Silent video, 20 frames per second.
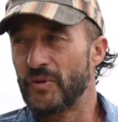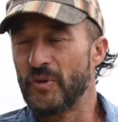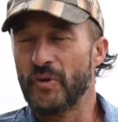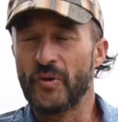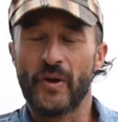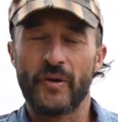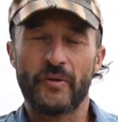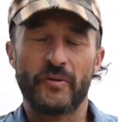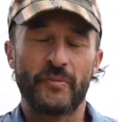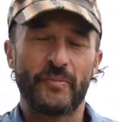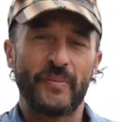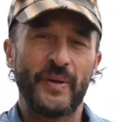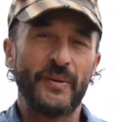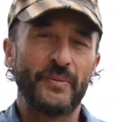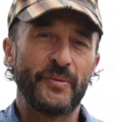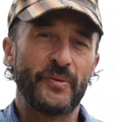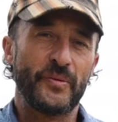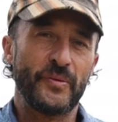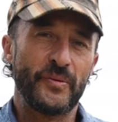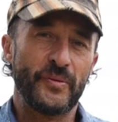200
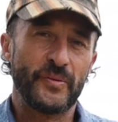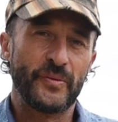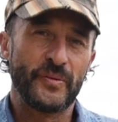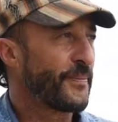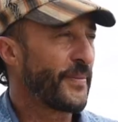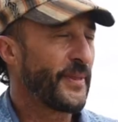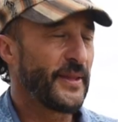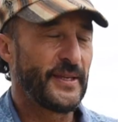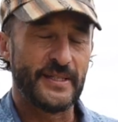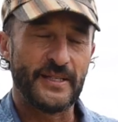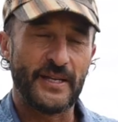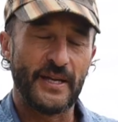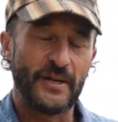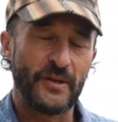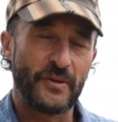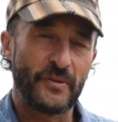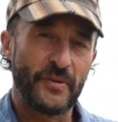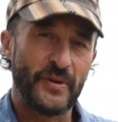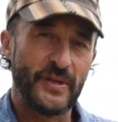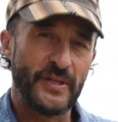people is going to
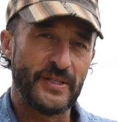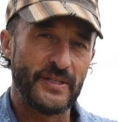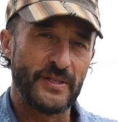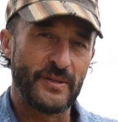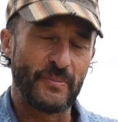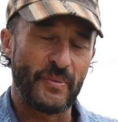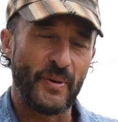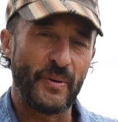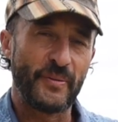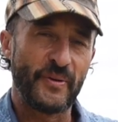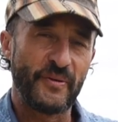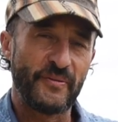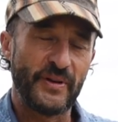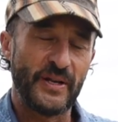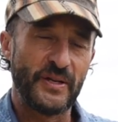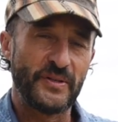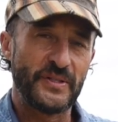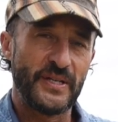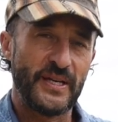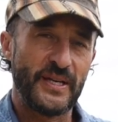increase the property
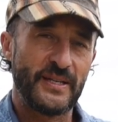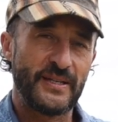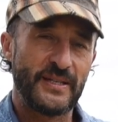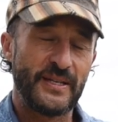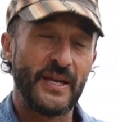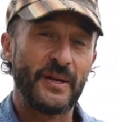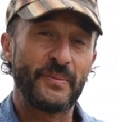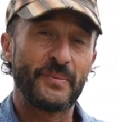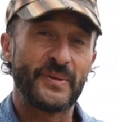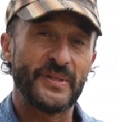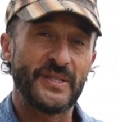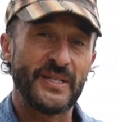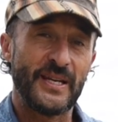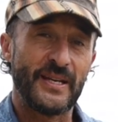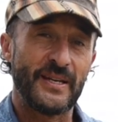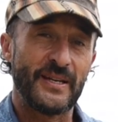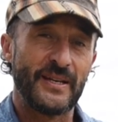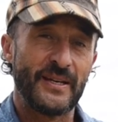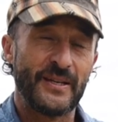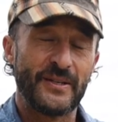values here
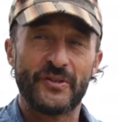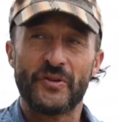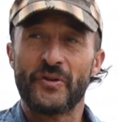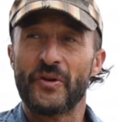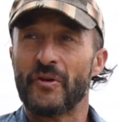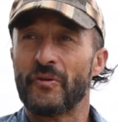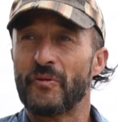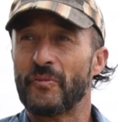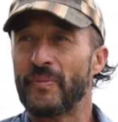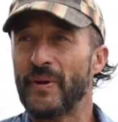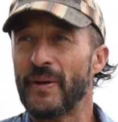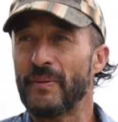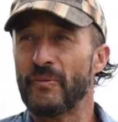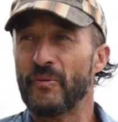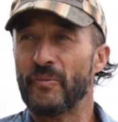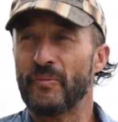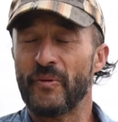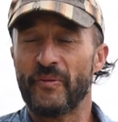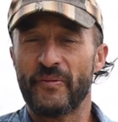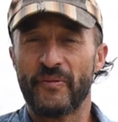10%. 200
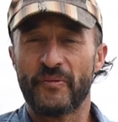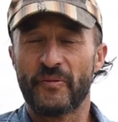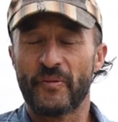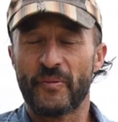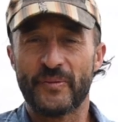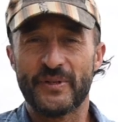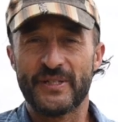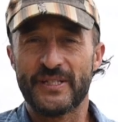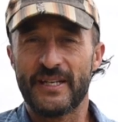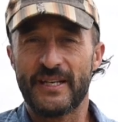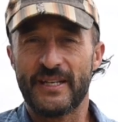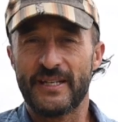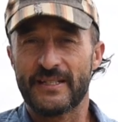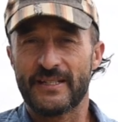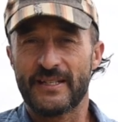people moving from a city